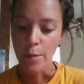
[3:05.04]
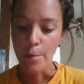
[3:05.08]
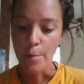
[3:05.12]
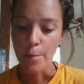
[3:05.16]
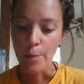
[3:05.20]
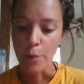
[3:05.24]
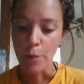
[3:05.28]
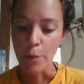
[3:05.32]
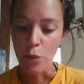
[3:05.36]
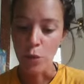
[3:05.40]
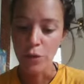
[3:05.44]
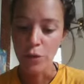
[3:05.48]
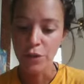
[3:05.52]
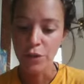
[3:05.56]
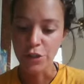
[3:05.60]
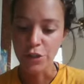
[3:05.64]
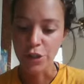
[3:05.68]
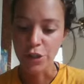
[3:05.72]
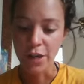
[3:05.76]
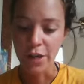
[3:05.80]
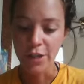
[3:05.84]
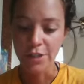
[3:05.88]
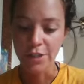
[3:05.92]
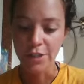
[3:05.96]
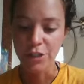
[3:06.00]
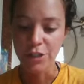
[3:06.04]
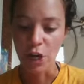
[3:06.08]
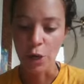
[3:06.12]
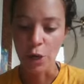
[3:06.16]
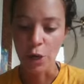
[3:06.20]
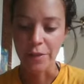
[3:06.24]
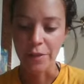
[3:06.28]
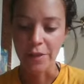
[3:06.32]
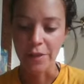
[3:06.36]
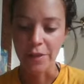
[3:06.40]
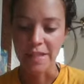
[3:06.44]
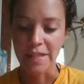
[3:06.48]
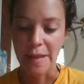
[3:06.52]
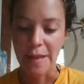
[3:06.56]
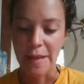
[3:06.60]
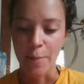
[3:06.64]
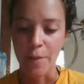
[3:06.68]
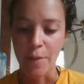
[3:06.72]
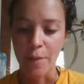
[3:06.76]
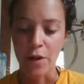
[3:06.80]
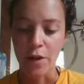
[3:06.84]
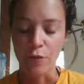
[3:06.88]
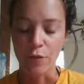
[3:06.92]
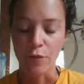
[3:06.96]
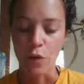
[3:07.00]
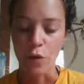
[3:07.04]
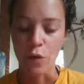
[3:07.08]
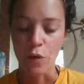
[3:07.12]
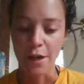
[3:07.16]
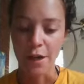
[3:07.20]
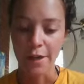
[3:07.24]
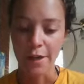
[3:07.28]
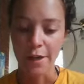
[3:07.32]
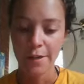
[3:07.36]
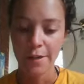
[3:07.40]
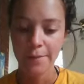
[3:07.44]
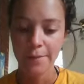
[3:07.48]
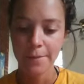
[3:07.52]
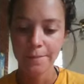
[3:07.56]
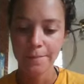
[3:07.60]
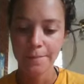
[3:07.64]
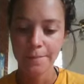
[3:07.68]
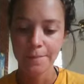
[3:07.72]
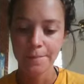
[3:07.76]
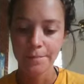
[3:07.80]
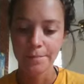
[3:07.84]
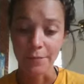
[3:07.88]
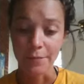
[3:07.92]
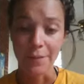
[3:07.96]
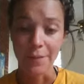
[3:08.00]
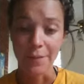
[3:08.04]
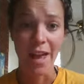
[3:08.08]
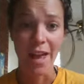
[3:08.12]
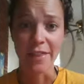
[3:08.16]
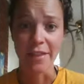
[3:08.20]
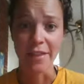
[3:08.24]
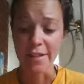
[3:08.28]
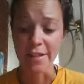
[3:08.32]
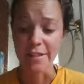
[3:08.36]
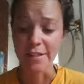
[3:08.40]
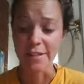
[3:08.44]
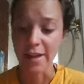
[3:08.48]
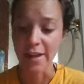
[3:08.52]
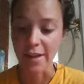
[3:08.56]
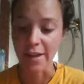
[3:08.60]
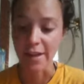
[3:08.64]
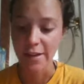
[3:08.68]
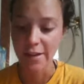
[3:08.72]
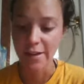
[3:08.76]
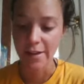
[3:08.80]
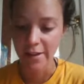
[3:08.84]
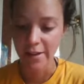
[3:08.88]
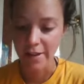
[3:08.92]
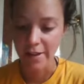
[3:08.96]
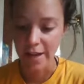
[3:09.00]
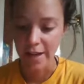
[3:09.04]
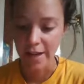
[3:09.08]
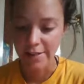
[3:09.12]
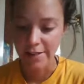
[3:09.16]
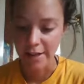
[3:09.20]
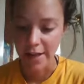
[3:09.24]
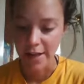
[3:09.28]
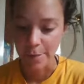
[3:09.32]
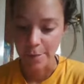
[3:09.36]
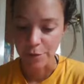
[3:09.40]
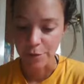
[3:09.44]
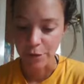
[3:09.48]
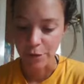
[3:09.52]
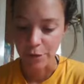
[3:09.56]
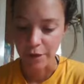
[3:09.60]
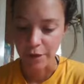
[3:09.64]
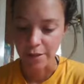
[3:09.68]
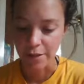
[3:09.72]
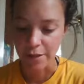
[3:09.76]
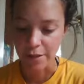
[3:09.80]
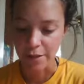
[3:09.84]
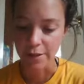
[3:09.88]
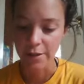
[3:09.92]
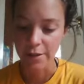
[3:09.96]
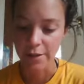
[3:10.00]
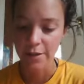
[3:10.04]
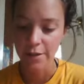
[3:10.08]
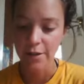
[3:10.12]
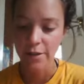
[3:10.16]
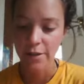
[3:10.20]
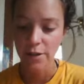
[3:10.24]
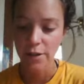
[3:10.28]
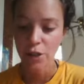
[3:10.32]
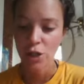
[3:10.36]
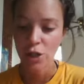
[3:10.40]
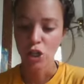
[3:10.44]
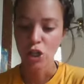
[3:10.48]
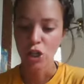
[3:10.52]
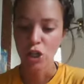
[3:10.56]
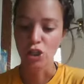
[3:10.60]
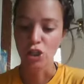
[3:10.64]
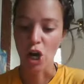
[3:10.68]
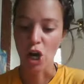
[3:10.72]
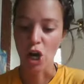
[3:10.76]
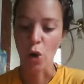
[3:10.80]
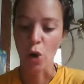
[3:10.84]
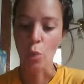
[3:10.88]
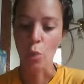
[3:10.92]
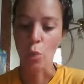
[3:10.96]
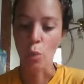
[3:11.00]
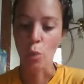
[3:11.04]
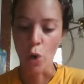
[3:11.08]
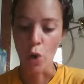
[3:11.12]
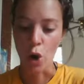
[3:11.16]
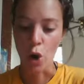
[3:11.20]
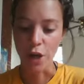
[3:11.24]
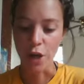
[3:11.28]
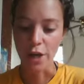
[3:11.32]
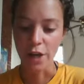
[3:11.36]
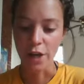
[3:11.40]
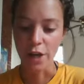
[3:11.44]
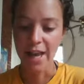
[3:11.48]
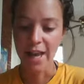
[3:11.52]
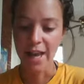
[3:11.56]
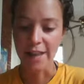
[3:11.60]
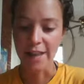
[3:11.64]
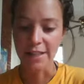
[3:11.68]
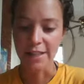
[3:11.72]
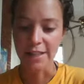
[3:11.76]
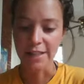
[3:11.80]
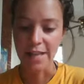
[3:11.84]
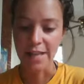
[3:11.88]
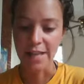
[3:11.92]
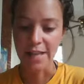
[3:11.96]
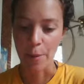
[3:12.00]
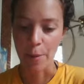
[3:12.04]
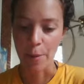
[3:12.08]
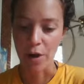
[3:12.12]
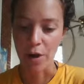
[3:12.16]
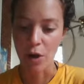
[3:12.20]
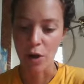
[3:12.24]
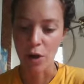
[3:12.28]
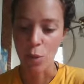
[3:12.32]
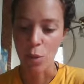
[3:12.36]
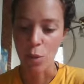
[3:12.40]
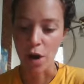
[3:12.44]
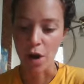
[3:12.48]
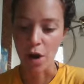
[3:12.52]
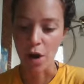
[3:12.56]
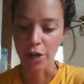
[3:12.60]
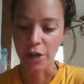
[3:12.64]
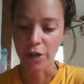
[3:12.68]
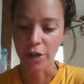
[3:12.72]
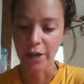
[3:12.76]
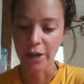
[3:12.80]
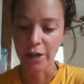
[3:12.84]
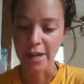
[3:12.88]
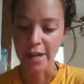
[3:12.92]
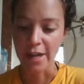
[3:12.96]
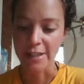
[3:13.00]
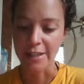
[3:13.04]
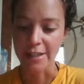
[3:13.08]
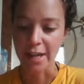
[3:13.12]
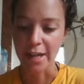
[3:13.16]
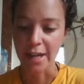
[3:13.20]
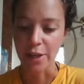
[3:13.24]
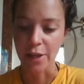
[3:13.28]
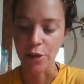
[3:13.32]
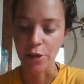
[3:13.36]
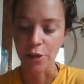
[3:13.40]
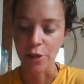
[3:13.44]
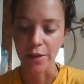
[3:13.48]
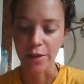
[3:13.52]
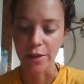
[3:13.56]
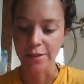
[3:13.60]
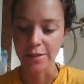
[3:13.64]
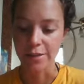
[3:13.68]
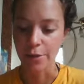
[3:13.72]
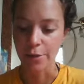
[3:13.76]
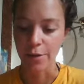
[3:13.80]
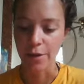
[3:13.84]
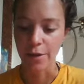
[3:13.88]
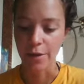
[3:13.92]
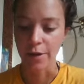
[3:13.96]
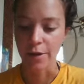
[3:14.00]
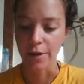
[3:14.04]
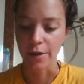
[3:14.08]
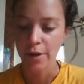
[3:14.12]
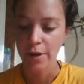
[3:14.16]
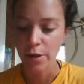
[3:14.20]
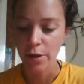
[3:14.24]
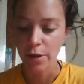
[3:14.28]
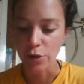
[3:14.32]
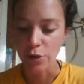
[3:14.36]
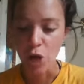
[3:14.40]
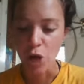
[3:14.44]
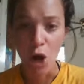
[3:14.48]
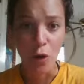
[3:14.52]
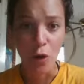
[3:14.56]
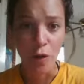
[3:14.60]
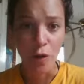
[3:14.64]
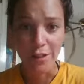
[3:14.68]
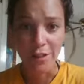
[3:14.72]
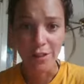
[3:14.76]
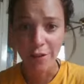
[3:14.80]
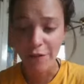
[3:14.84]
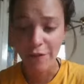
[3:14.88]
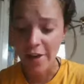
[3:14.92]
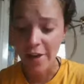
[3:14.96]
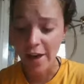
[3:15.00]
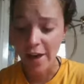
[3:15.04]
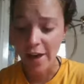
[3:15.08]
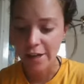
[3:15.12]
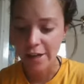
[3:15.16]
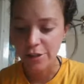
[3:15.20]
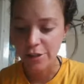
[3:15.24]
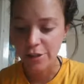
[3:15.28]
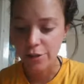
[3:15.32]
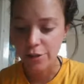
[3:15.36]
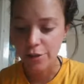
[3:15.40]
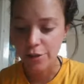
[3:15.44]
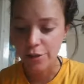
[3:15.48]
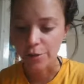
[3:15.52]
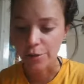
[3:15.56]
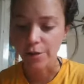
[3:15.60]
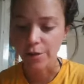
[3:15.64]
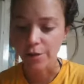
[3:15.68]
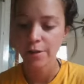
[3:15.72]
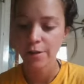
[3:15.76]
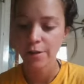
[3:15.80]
Both jars started with the same amount of water. Yeah, they did. That's an observation. Jar 1 had the same amount of water on day 3 as day 1. Yo, that's a fact too.